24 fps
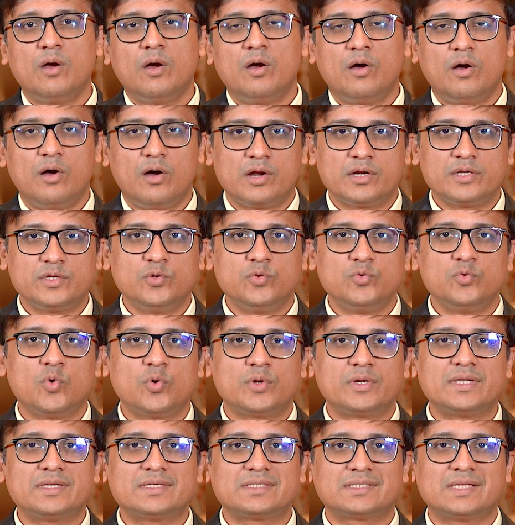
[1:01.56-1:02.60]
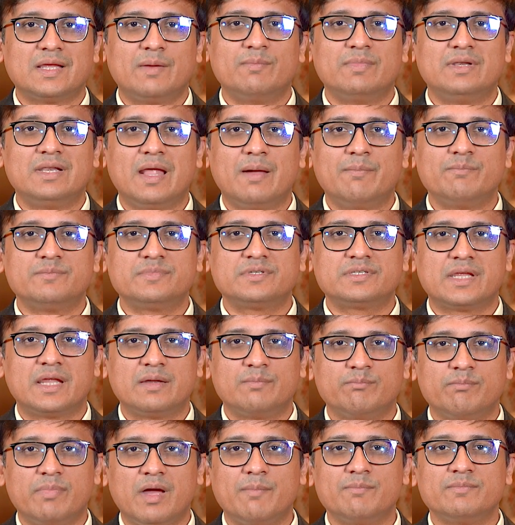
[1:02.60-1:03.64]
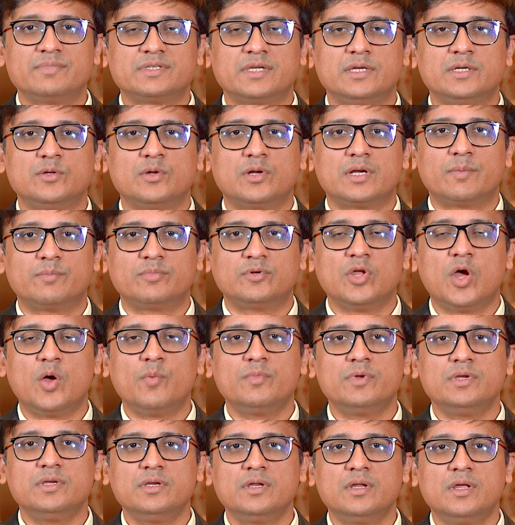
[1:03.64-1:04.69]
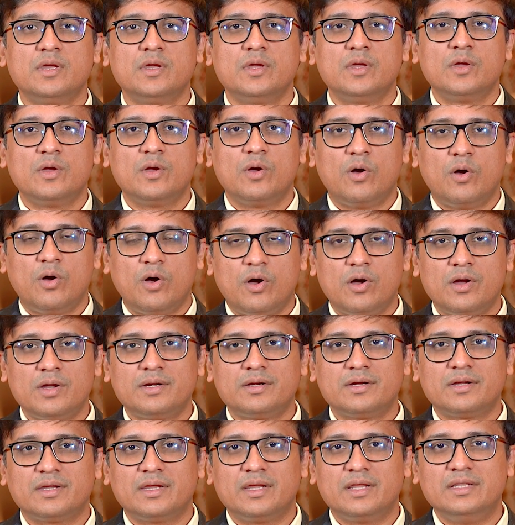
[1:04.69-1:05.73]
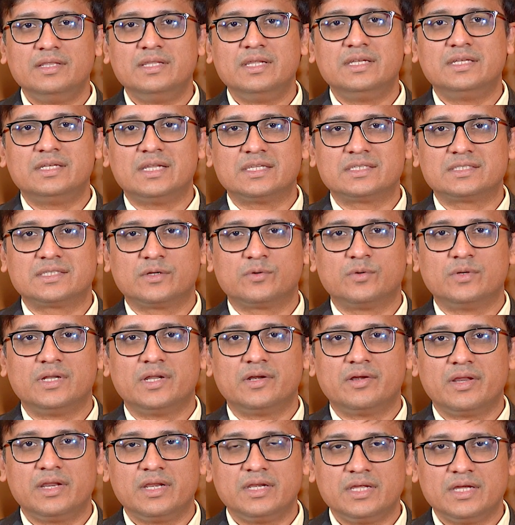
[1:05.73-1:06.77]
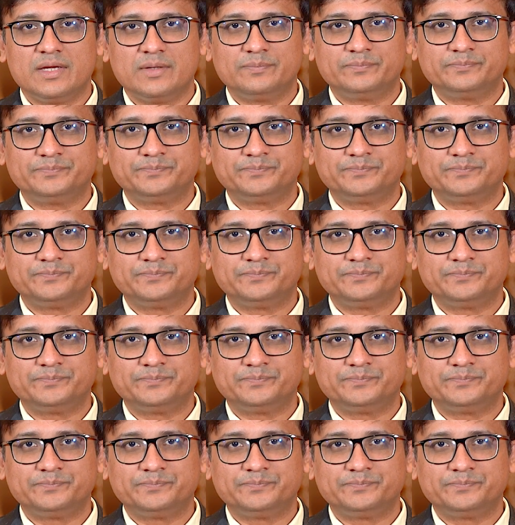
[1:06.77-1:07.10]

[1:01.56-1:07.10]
or you notice some lumps and bumps in your abdomen or in the testicular area.